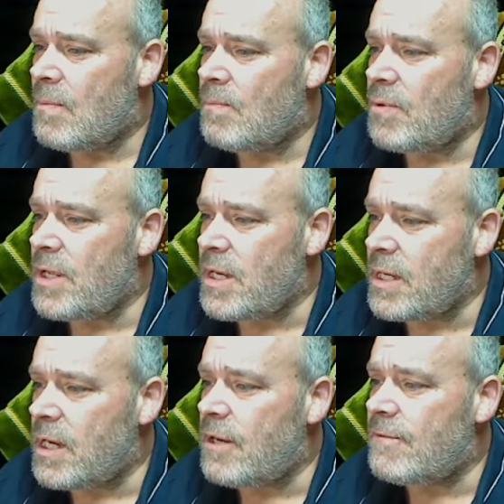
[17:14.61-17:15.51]
But you
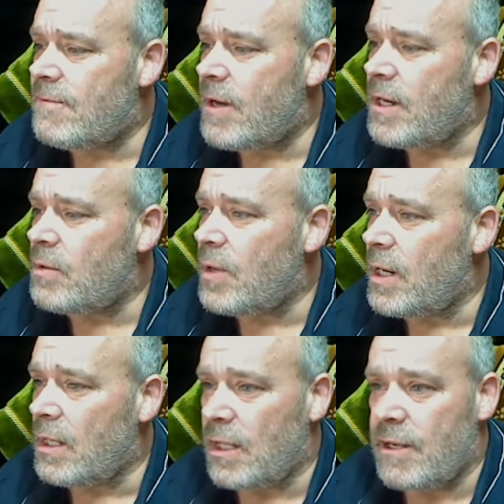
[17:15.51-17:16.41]
got to find a way to
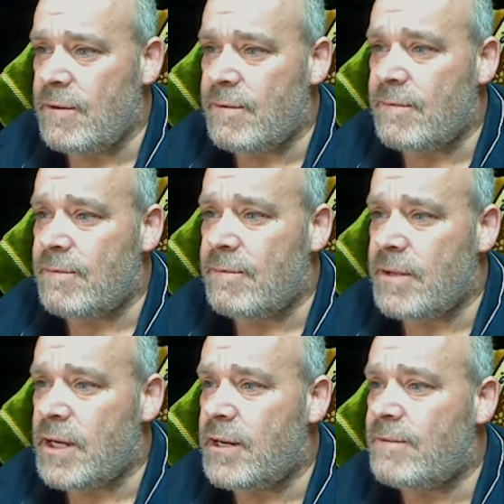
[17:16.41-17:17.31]
live. You
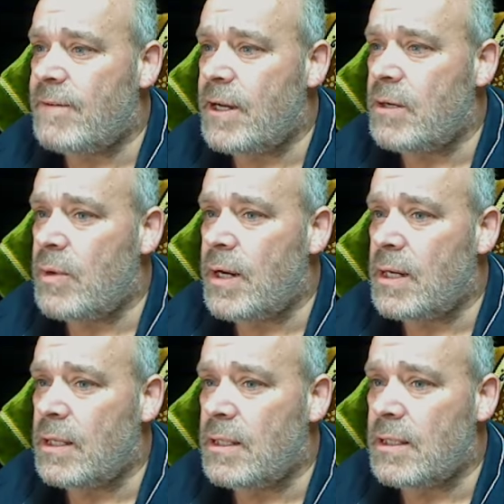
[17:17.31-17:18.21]
got to find a way
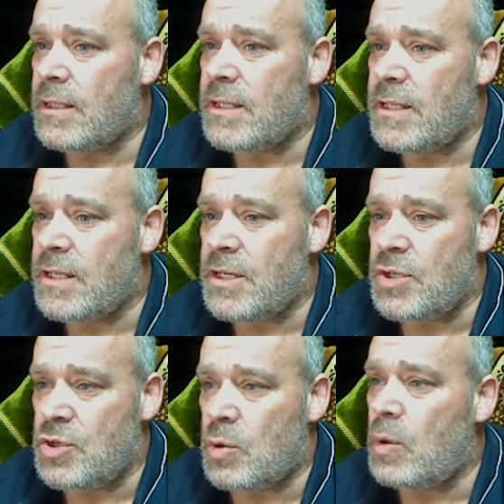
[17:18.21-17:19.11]
to, to
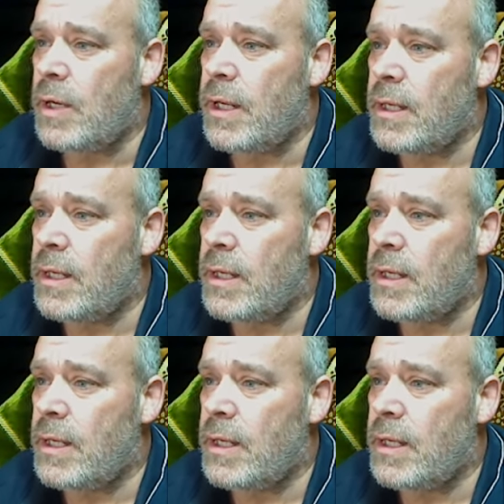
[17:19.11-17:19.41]
enjoy.